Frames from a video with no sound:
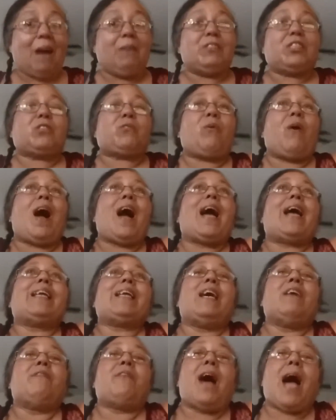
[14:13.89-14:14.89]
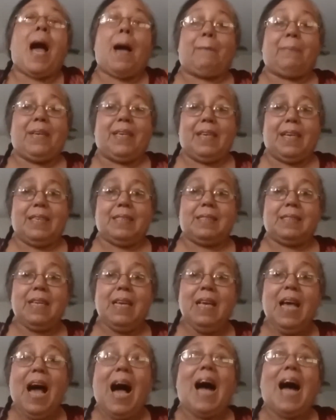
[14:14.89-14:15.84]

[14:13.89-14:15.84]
I was crying of happiness.